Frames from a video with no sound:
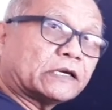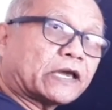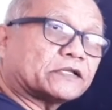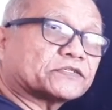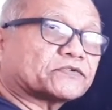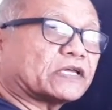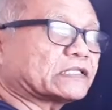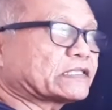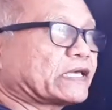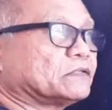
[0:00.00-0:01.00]
and a
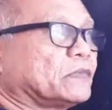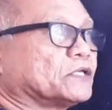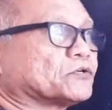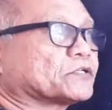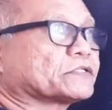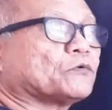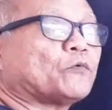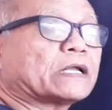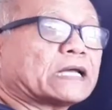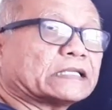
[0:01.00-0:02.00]
straight line measures
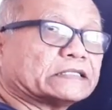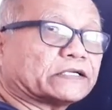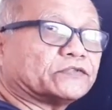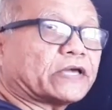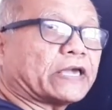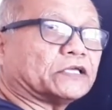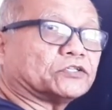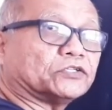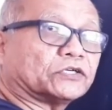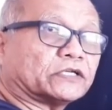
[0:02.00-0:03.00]

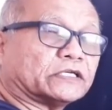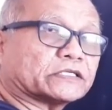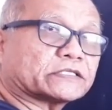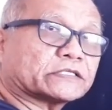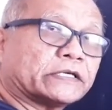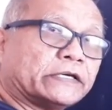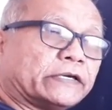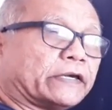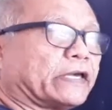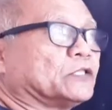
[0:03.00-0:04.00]
180 degrees,
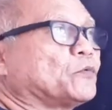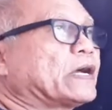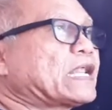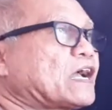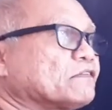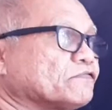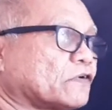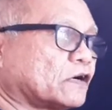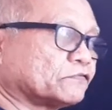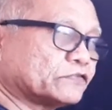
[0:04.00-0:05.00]
and 1/2
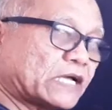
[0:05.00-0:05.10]
of